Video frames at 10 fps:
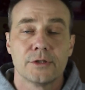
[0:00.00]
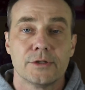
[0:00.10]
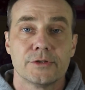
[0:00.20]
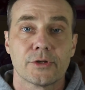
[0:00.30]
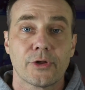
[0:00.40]

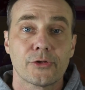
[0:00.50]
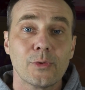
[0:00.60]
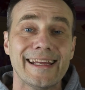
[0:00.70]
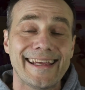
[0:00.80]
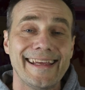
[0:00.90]
So the
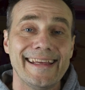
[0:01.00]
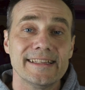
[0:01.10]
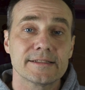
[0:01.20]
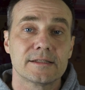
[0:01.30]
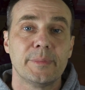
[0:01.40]
three
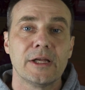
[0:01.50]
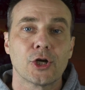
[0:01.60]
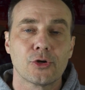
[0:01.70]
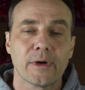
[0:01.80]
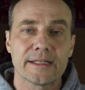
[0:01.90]
keys to being a
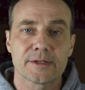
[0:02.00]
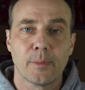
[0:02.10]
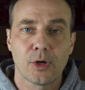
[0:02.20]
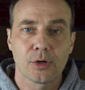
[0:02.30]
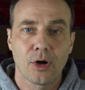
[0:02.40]
great
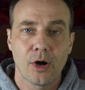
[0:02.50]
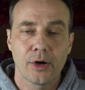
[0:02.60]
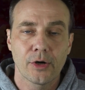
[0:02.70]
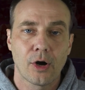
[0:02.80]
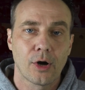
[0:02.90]
small
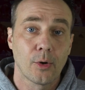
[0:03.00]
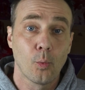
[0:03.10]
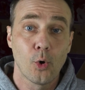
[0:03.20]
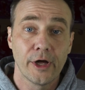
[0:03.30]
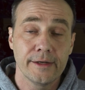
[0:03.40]
guard are:
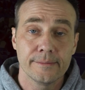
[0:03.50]
one